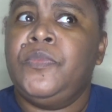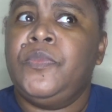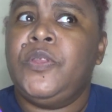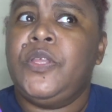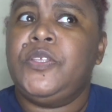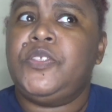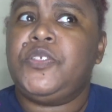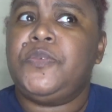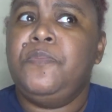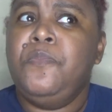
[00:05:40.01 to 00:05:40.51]

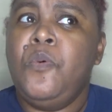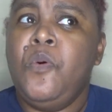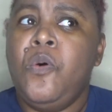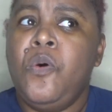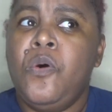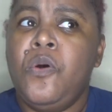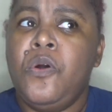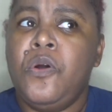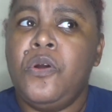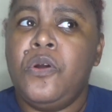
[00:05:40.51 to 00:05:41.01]
It's
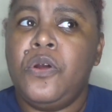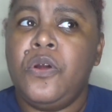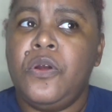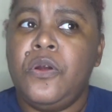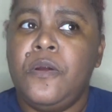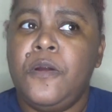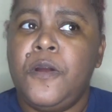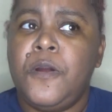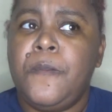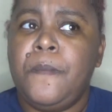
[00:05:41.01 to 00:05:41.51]

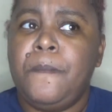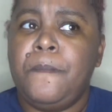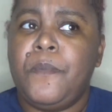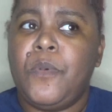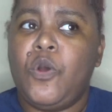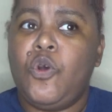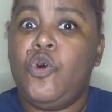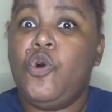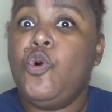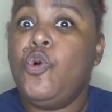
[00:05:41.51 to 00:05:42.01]
more
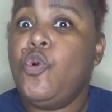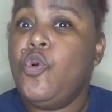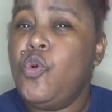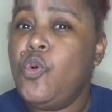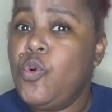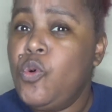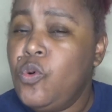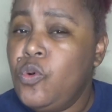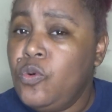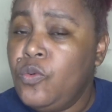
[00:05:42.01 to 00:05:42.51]

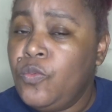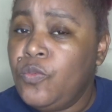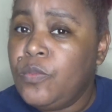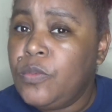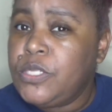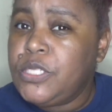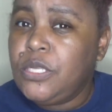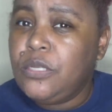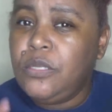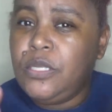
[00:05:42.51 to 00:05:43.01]
cool.
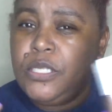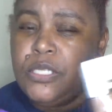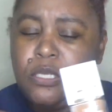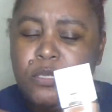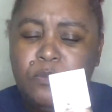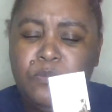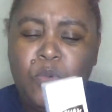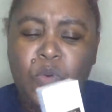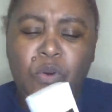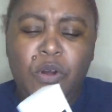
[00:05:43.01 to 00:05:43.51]
It's
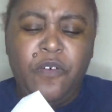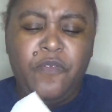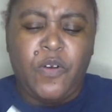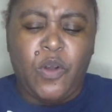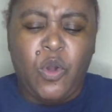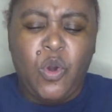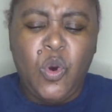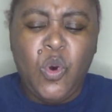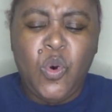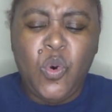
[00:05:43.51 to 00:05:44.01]
more of a
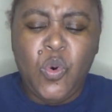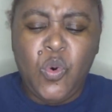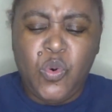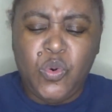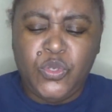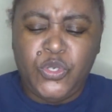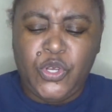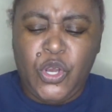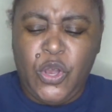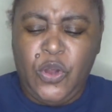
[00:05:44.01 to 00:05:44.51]
cool
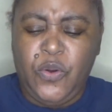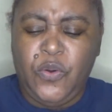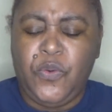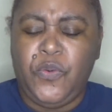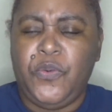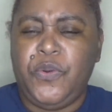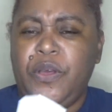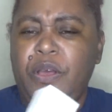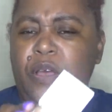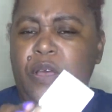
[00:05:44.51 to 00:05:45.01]
tone